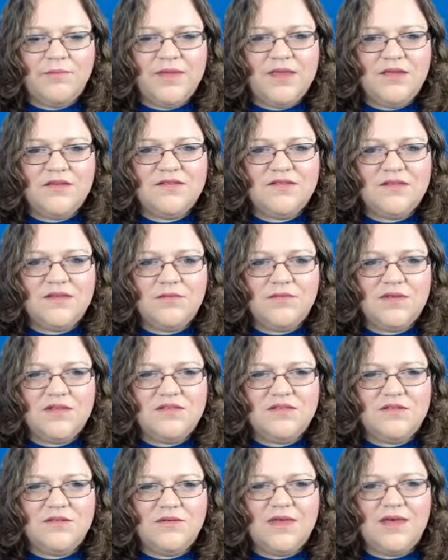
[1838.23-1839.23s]
But you see, we
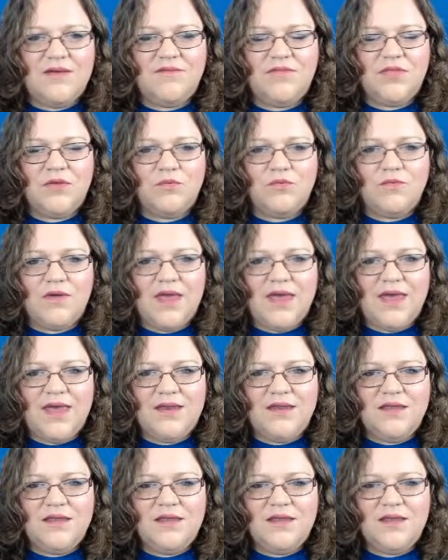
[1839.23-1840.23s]
do have the
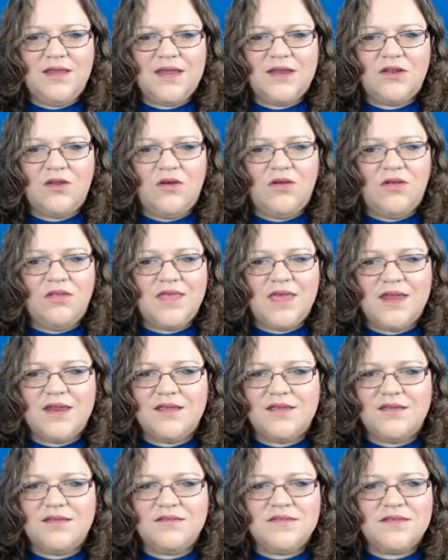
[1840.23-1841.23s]
red, and all that
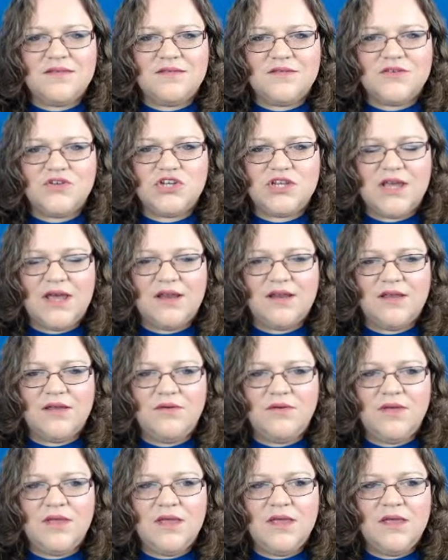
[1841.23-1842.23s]
is a
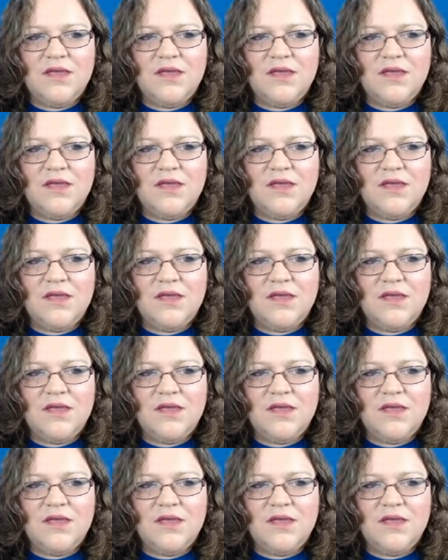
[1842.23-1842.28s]
shadow.